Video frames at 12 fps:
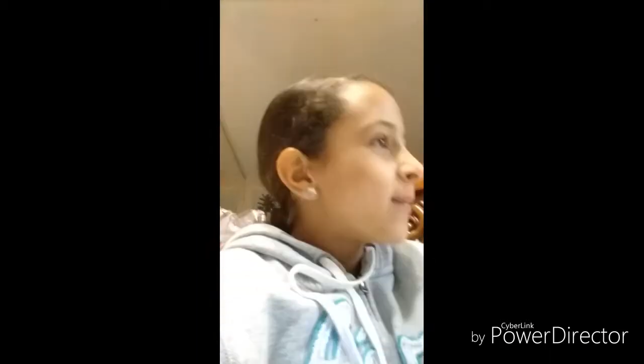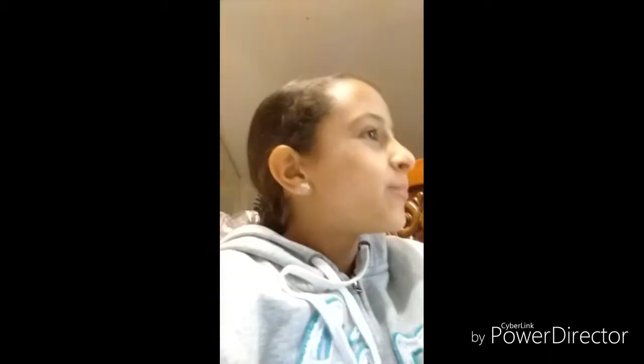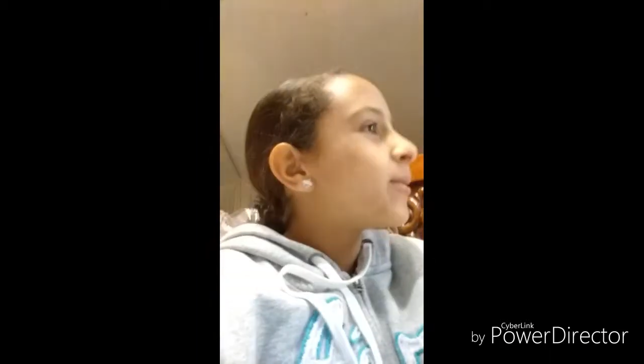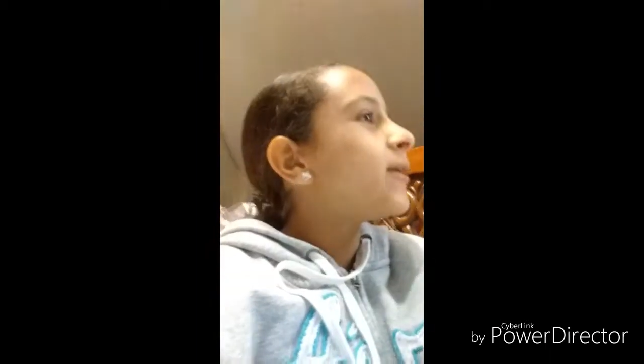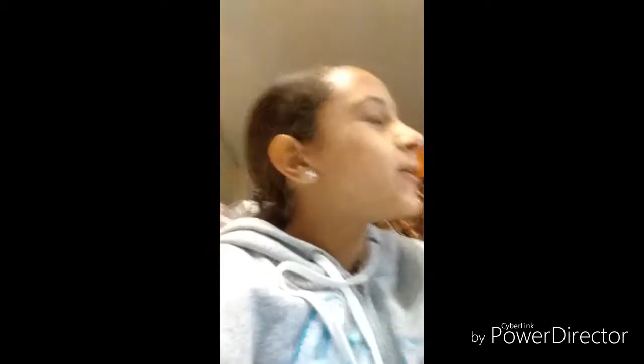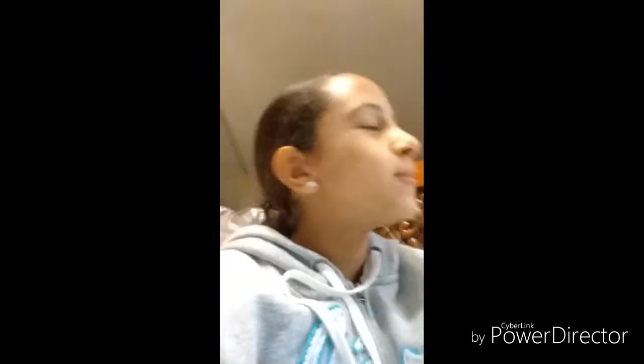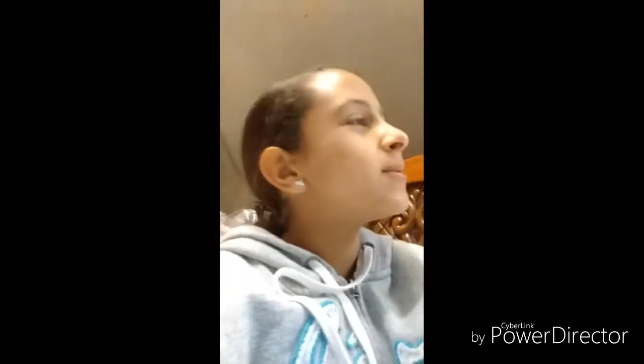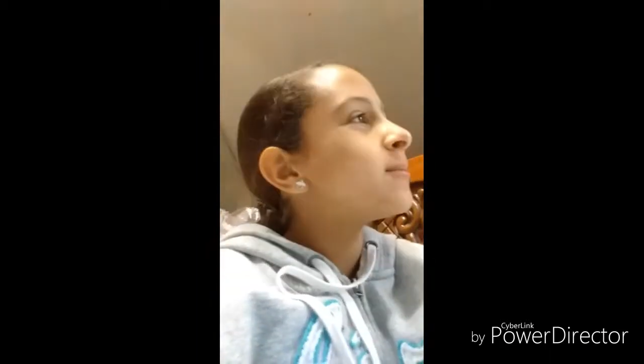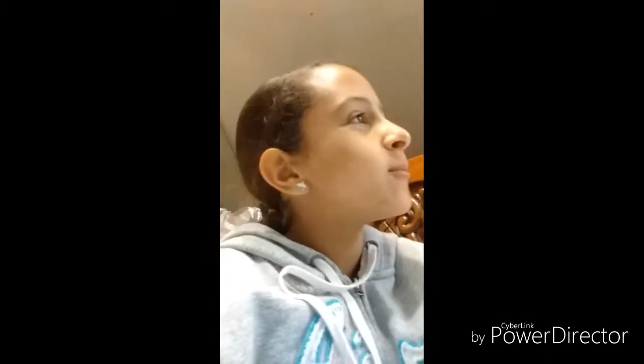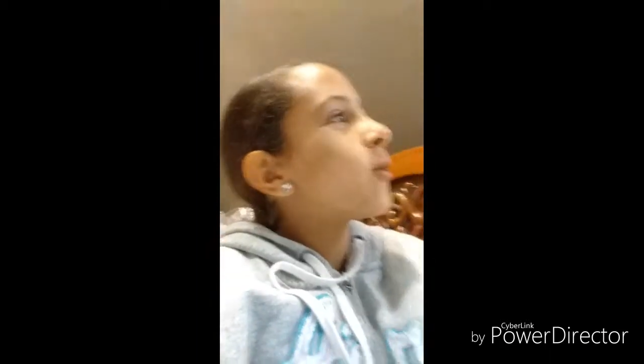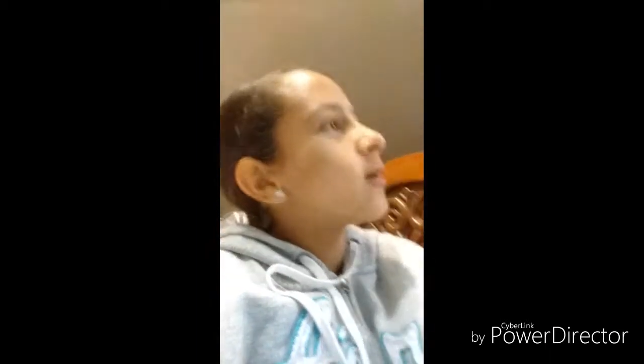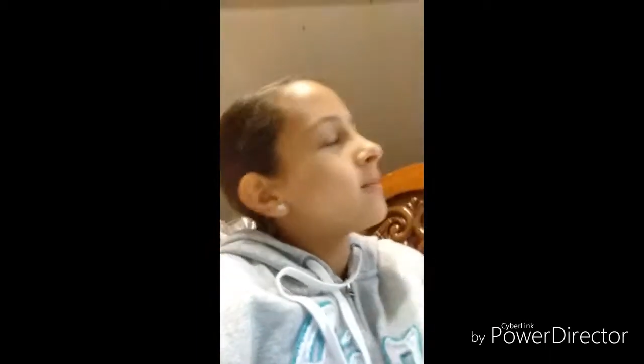But you've
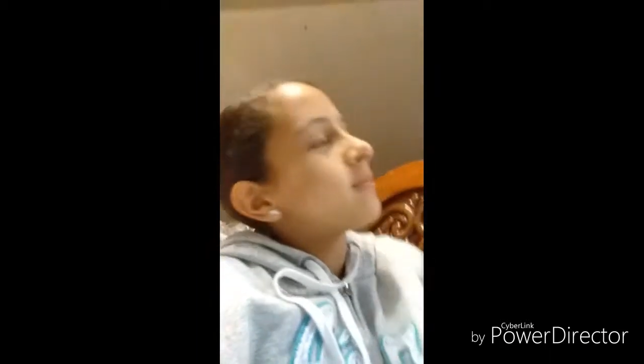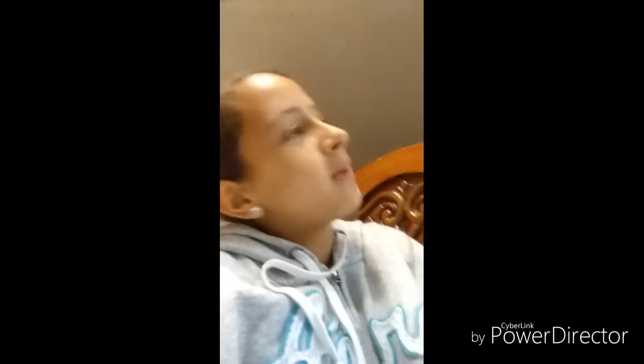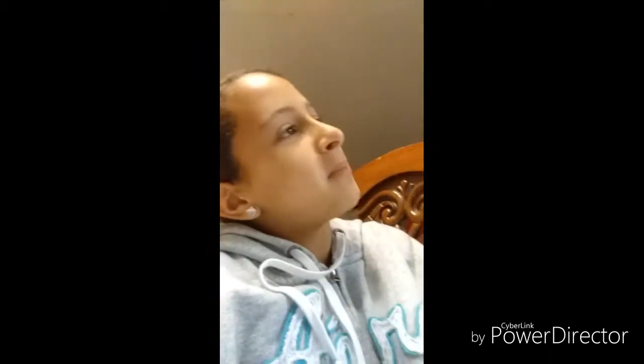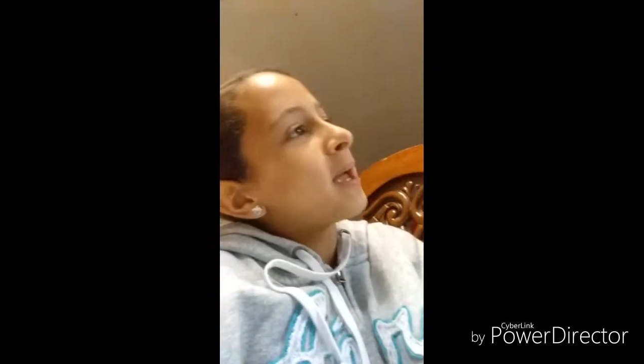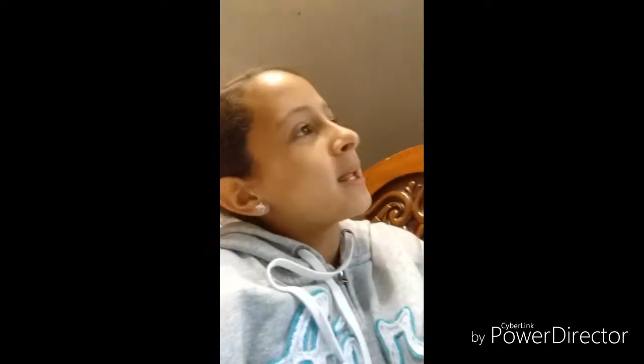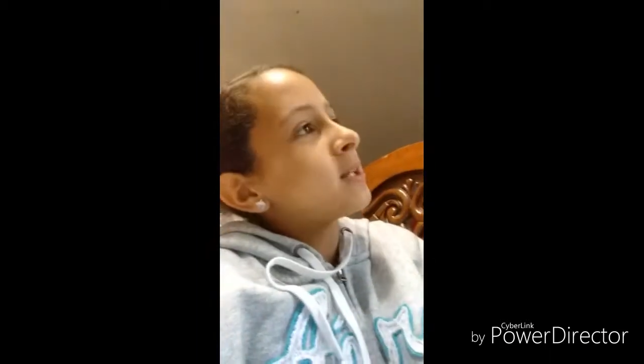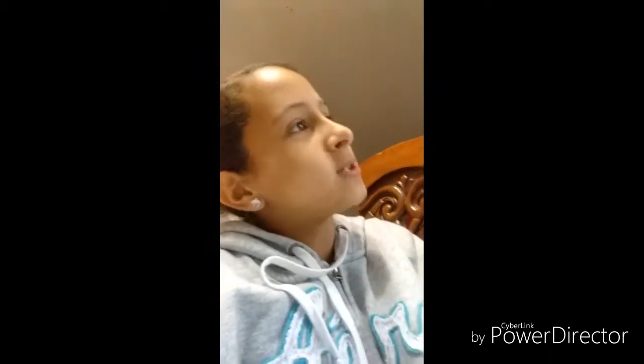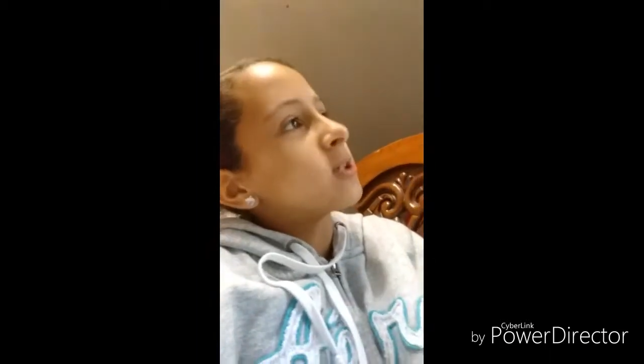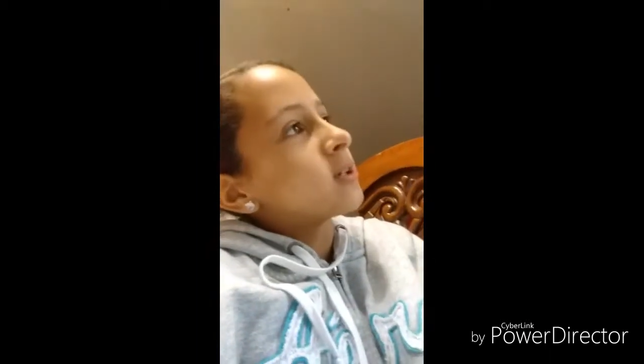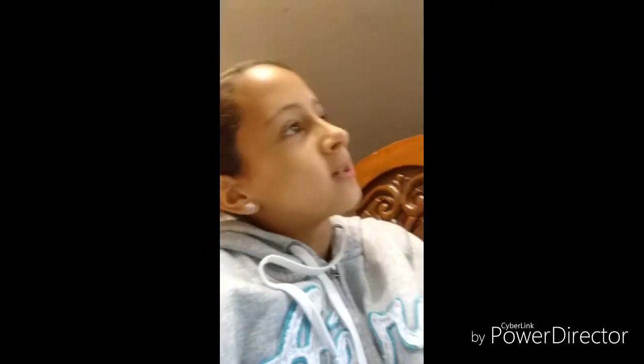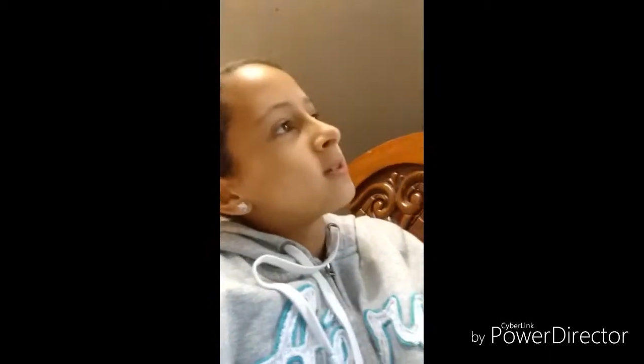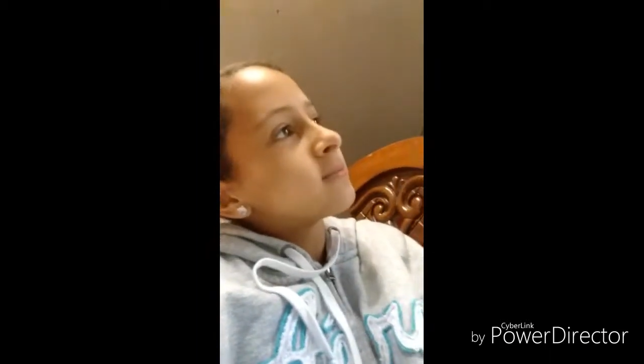been more of my
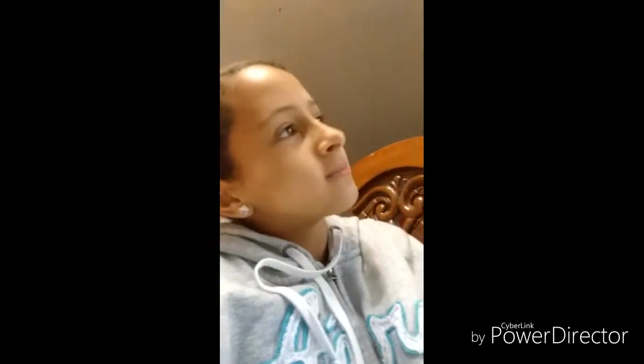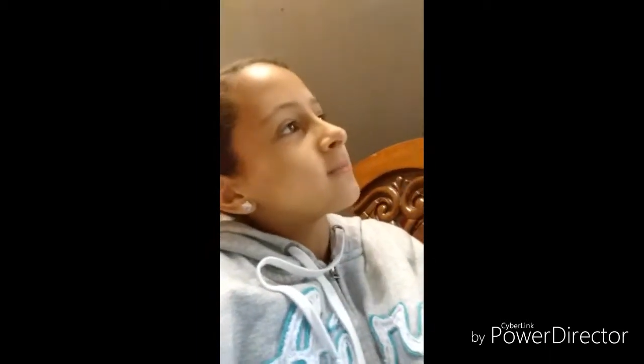manager.